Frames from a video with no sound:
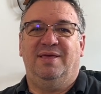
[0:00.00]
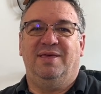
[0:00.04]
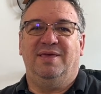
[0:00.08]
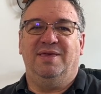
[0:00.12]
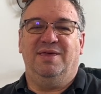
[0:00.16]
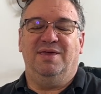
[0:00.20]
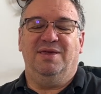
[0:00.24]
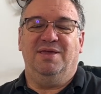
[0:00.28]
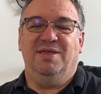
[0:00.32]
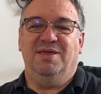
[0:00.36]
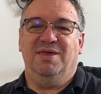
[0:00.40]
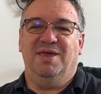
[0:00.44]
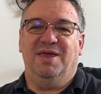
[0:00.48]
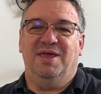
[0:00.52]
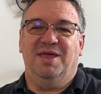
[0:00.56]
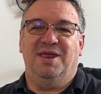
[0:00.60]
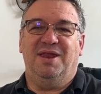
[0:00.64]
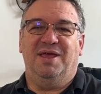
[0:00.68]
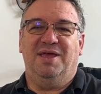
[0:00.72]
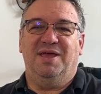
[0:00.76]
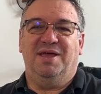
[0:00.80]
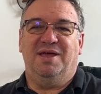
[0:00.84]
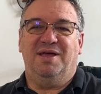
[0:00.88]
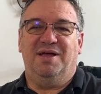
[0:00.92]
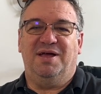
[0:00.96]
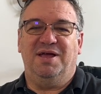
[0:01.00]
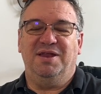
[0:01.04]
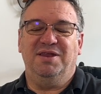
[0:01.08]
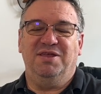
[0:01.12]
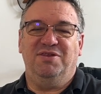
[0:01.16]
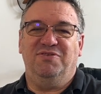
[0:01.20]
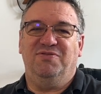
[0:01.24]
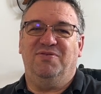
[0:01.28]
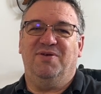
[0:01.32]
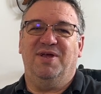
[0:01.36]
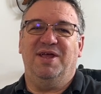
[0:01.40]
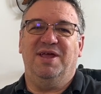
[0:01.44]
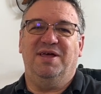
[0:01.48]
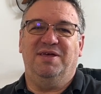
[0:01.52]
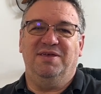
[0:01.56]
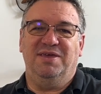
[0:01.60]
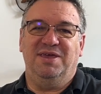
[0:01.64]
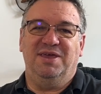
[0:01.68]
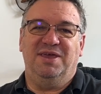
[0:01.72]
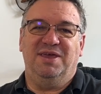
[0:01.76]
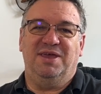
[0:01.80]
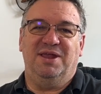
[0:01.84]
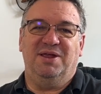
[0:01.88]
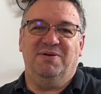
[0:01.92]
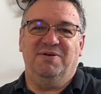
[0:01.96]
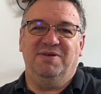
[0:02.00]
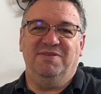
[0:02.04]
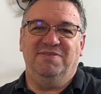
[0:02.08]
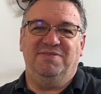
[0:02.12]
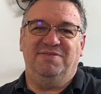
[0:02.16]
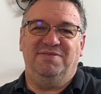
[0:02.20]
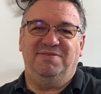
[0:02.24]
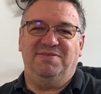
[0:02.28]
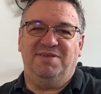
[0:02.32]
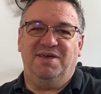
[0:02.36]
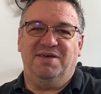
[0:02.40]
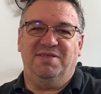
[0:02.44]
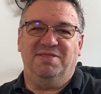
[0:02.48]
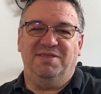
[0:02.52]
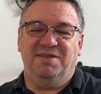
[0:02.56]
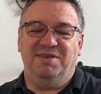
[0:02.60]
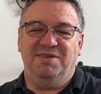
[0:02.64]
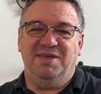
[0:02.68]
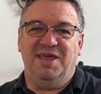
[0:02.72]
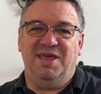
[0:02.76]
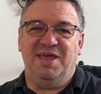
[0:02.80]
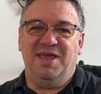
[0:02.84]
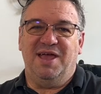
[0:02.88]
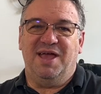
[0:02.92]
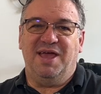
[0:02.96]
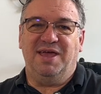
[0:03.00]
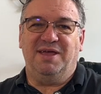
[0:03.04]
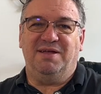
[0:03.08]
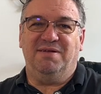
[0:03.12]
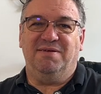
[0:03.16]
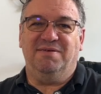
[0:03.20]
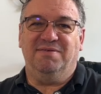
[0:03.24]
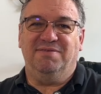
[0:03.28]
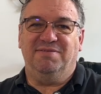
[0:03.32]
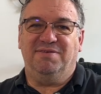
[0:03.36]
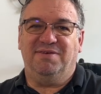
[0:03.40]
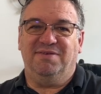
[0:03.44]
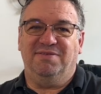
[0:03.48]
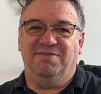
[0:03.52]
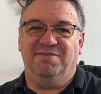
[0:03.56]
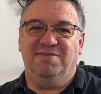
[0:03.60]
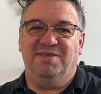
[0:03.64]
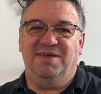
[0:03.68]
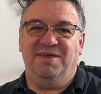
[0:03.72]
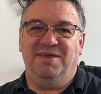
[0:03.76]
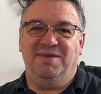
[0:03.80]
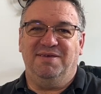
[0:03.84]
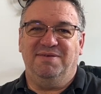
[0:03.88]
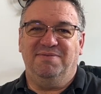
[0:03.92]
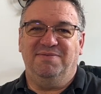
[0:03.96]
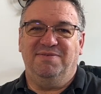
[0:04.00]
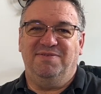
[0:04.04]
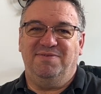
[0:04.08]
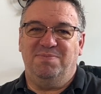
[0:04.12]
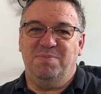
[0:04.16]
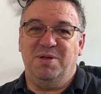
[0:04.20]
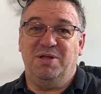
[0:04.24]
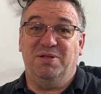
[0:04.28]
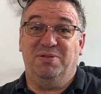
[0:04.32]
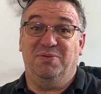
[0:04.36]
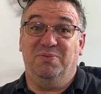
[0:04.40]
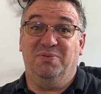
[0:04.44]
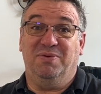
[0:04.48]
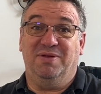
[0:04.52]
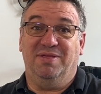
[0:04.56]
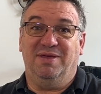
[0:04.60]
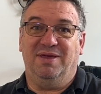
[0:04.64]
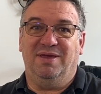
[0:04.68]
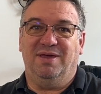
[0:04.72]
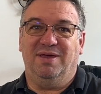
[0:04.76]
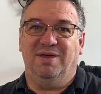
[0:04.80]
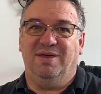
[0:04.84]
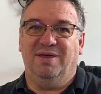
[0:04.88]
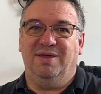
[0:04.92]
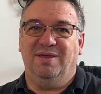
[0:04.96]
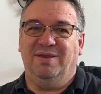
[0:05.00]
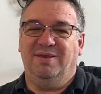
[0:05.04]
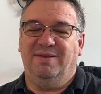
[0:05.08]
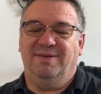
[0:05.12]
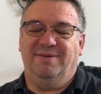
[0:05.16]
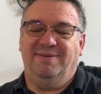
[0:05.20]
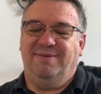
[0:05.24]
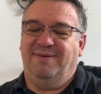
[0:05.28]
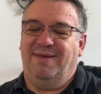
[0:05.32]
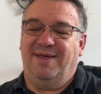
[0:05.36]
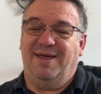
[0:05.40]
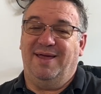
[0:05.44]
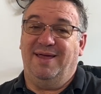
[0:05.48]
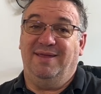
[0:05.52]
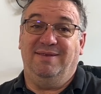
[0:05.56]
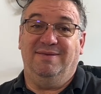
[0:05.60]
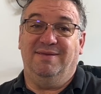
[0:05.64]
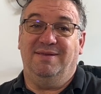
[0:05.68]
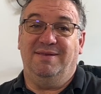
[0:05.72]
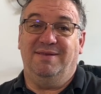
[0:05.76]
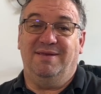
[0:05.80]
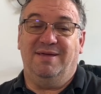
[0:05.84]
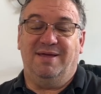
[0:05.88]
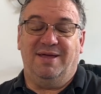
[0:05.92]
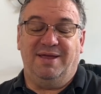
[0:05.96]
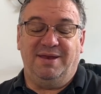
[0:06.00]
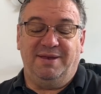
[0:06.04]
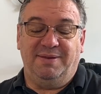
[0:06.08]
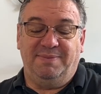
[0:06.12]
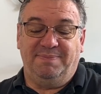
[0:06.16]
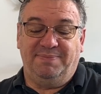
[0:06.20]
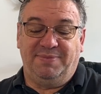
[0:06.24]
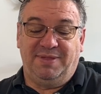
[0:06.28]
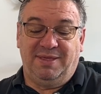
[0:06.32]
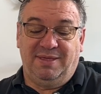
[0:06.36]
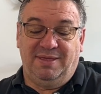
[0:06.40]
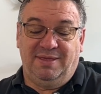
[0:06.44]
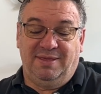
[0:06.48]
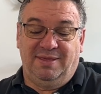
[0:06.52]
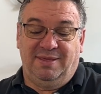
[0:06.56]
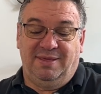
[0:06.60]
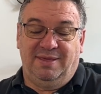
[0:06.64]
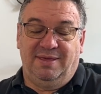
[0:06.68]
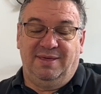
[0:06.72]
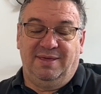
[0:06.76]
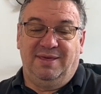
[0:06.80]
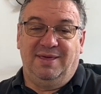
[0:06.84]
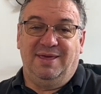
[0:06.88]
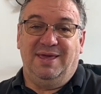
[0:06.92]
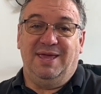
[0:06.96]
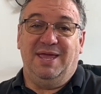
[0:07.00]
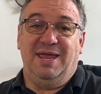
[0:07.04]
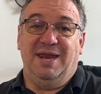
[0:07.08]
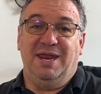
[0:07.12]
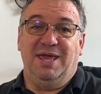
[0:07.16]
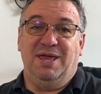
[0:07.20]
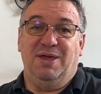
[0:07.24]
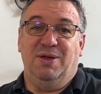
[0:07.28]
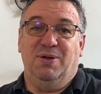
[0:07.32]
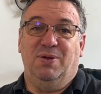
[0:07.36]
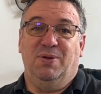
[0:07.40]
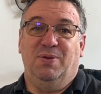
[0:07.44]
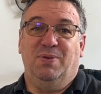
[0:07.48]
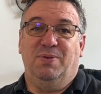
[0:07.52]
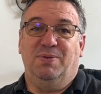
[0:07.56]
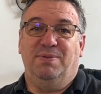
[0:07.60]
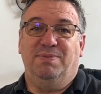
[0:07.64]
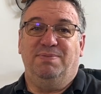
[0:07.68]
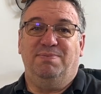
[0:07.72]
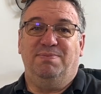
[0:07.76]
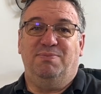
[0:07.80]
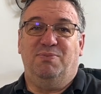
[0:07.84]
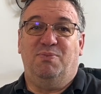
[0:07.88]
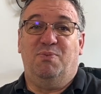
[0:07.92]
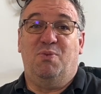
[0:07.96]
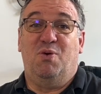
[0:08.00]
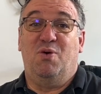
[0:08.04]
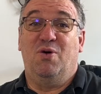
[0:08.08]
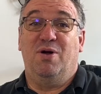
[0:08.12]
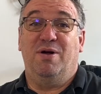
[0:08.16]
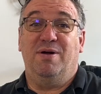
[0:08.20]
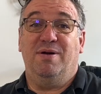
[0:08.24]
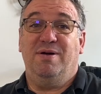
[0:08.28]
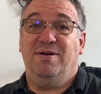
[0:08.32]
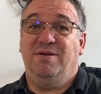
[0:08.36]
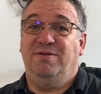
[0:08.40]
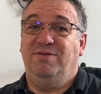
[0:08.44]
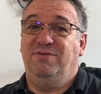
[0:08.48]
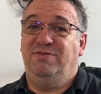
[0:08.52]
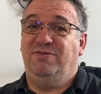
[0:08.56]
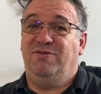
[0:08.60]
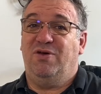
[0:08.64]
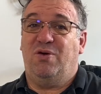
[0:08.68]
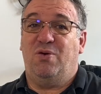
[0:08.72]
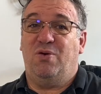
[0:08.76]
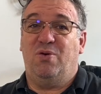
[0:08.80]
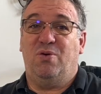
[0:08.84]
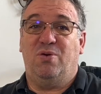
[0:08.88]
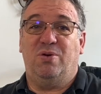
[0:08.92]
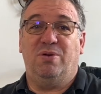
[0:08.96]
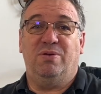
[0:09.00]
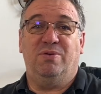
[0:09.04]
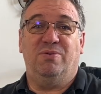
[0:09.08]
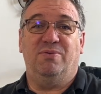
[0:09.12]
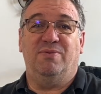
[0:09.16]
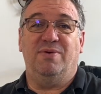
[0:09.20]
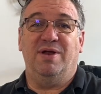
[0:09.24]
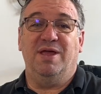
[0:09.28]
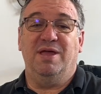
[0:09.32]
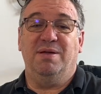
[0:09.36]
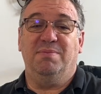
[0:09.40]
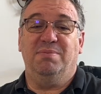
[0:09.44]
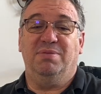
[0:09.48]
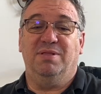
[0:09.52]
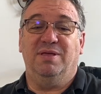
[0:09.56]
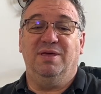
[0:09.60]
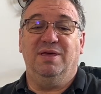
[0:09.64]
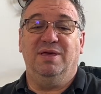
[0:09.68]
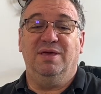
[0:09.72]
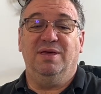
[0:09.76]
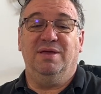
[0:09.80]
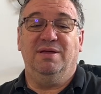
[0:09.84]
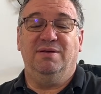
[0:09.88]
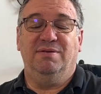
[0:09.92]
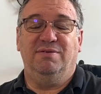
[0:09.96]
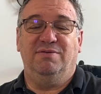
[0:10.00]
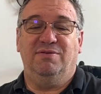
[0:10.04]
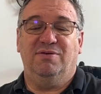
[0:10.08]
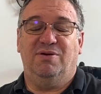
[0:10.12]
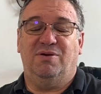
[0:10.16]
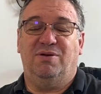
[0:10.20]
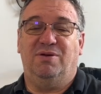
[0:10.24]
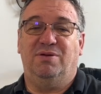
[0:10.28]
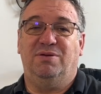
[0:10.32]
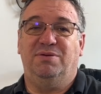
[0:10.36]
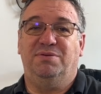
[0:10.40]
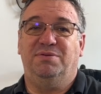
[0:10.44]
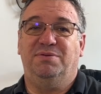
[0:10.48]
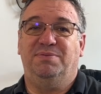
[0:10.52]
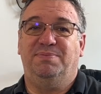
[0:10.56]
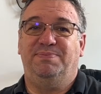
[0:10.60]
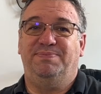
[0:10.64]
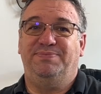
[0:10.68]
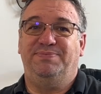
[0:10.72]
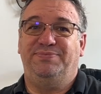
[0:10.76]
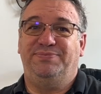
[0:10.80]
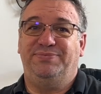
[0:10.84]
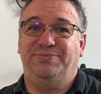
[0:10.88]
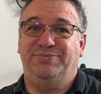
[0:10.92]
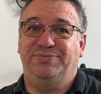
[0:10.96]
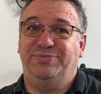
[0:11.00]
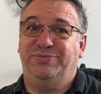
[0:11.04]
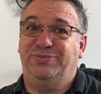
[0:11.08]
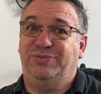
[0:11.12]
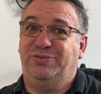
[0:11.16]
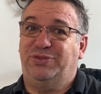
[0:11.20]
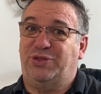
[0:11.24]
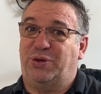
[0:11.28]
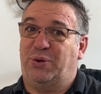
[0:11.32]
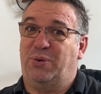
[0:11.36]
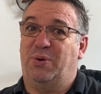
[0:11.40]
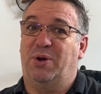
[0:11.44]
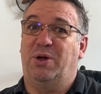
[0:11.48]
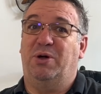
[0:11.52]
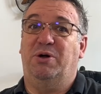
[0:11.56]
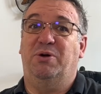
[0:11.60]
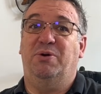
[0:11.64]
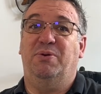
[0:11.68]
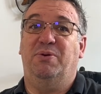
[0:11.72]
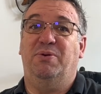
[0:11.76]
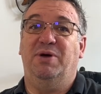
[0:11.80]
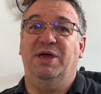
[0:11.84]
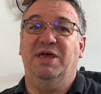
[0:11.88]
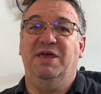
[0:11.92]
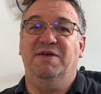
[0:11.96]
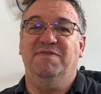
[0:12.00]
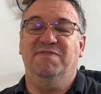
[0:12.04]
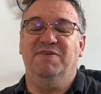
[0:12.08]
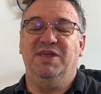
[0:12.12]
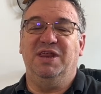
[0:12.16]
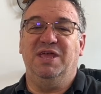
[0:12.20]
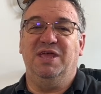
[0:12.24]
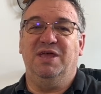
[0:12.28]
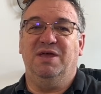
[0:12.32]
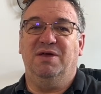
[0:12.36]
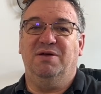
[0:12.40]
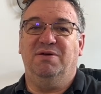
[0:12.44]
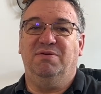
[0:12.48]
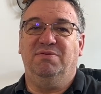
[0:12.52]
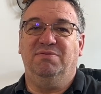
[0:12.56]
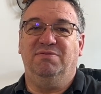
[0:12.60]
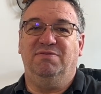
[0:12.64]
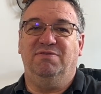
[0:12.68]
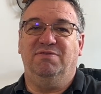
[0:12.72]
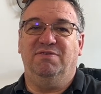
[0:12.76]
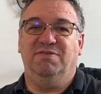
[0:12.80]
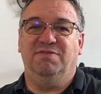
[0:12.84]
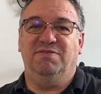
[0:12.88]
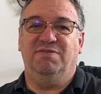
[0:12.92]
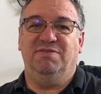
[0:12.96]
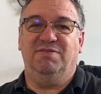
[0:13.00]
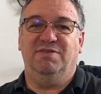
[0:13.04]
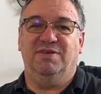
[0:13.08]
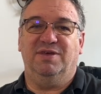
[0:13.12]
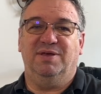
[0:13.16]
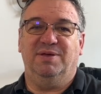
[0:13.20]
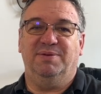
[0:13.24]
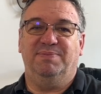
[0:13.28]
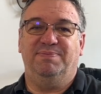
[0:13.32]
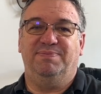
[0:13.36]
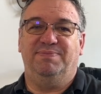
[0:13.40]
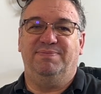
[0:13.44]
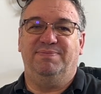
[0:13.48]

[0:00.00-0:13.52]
And on the trail, you could always tell the day hikers because they smelled really good. I did not. Anywho, more total rambling, total throwaway video just to